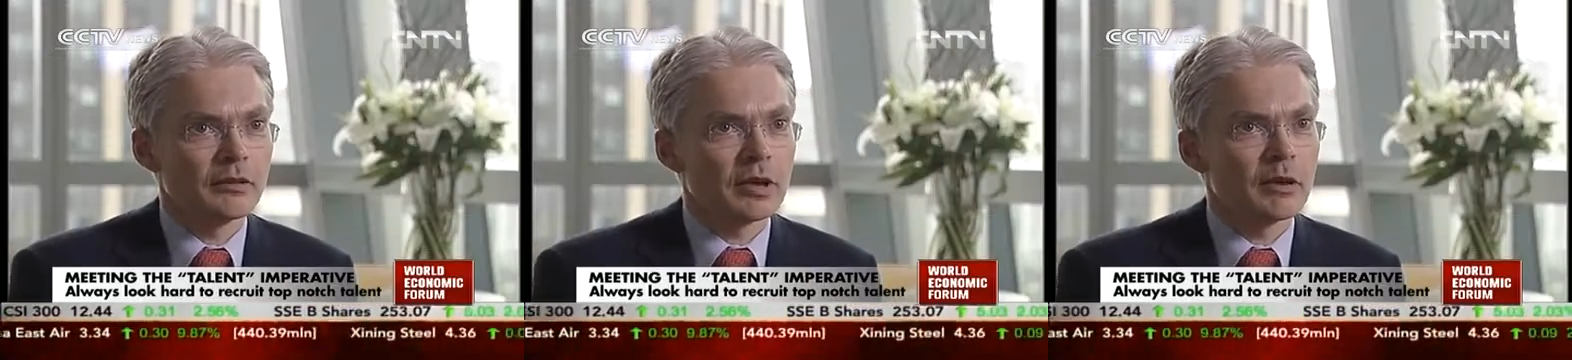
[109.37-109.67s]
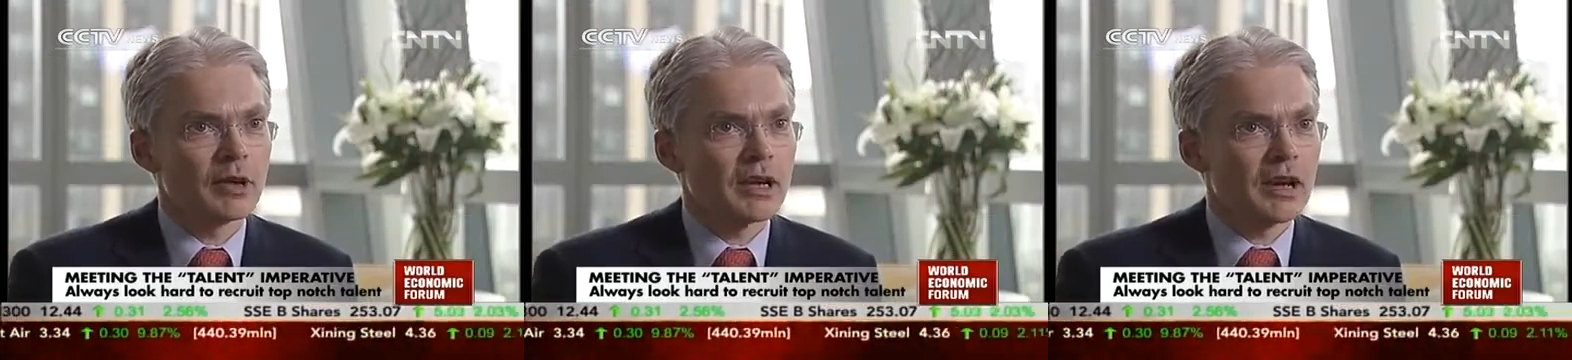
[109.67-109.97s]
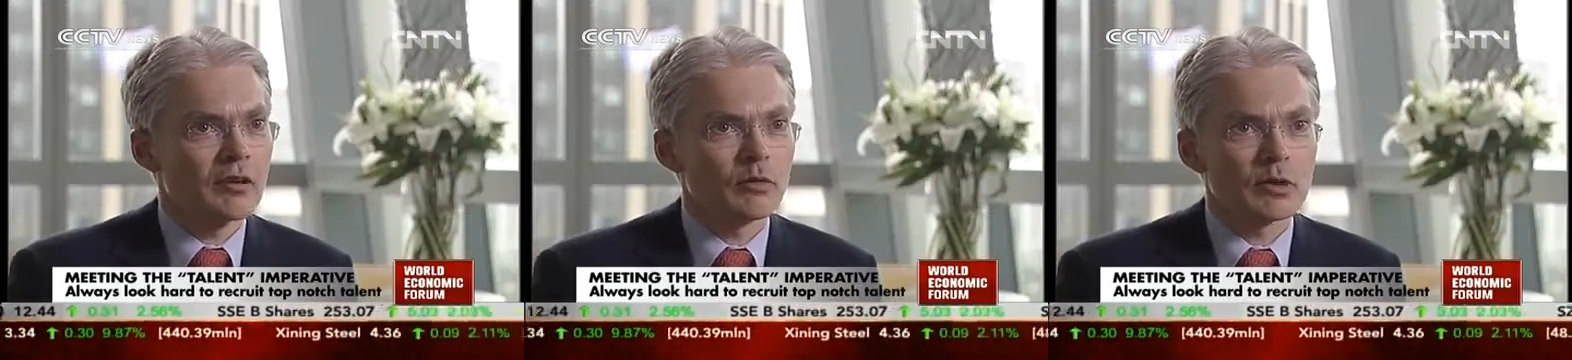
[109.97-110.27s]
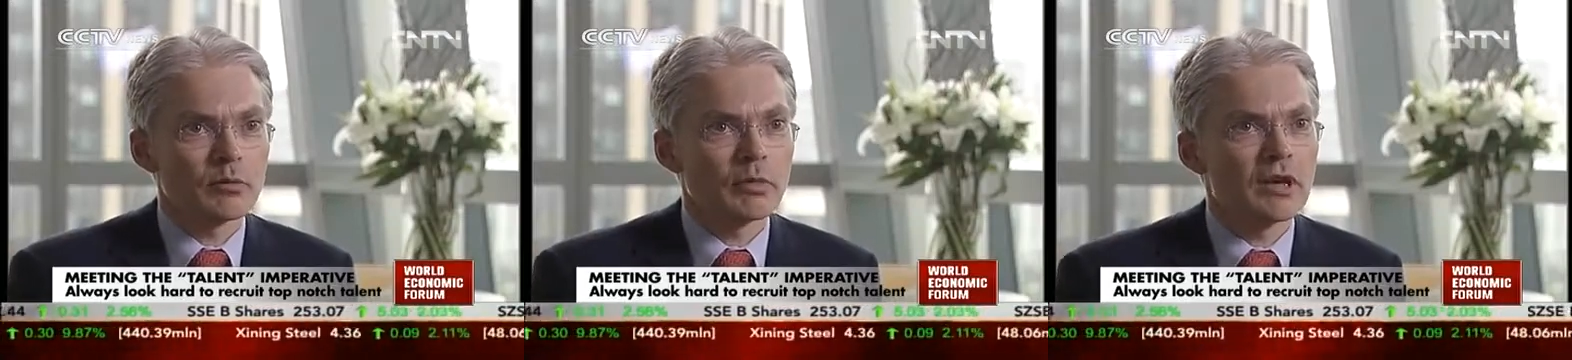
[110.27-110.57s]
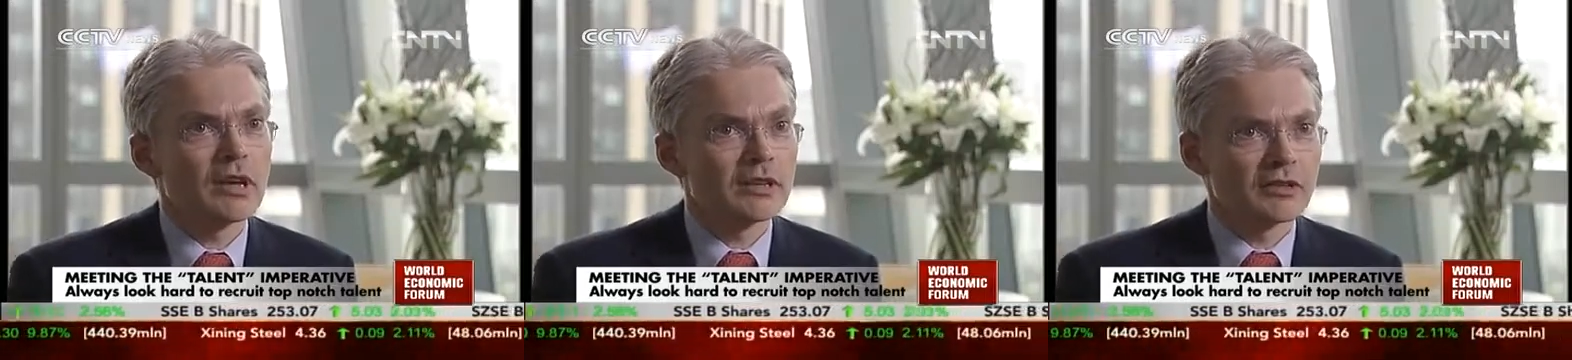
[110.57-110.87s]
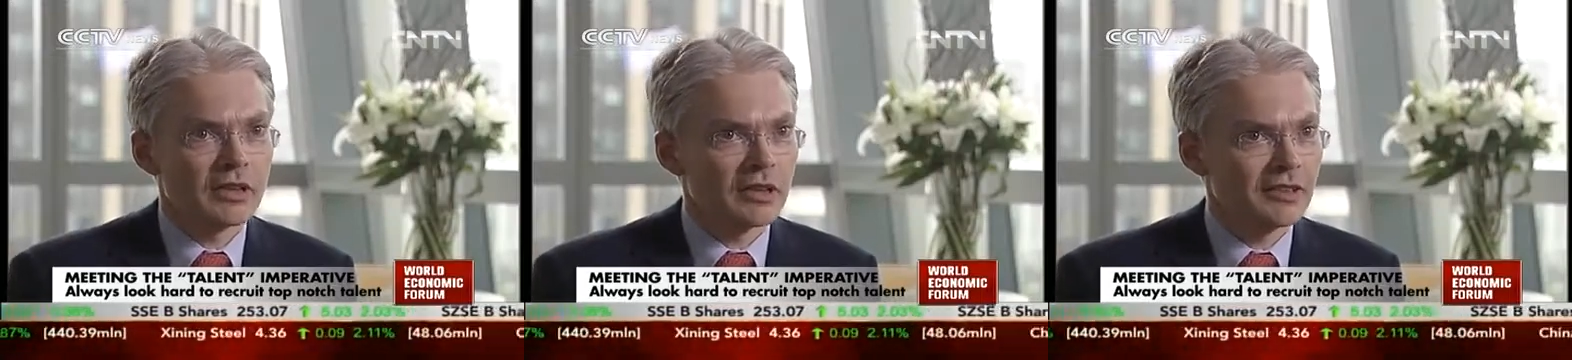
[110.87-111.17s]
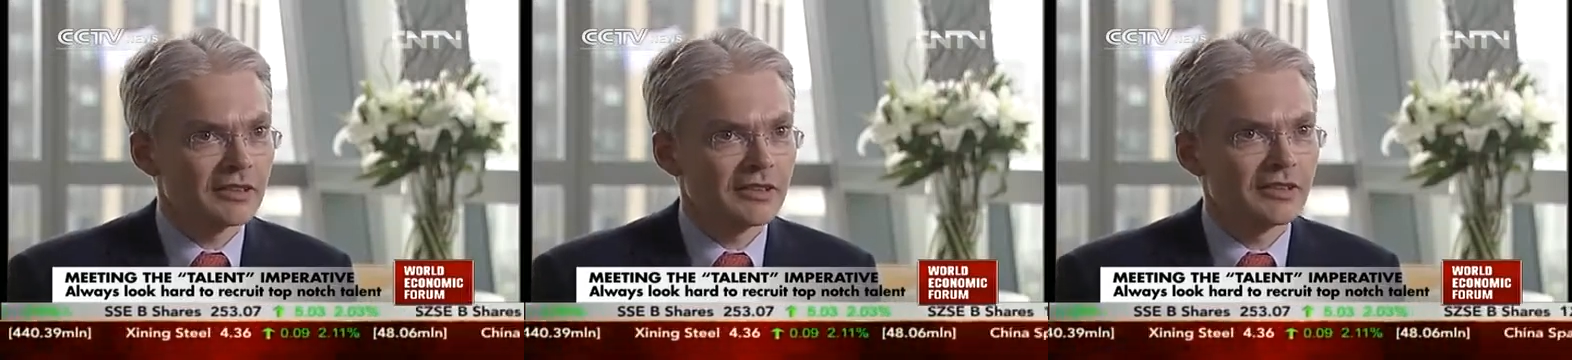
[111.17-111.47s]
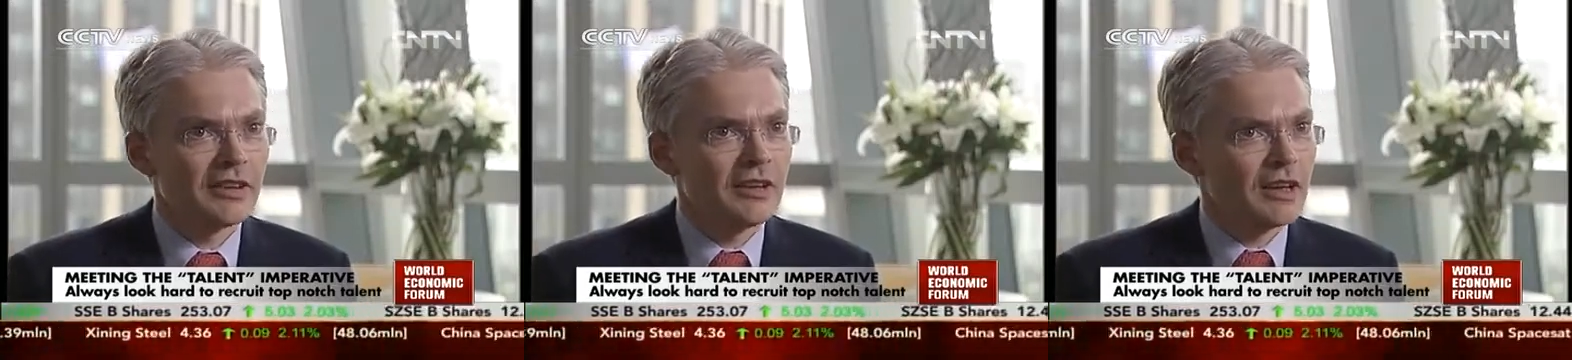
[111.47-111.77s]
who coming out with the PhDs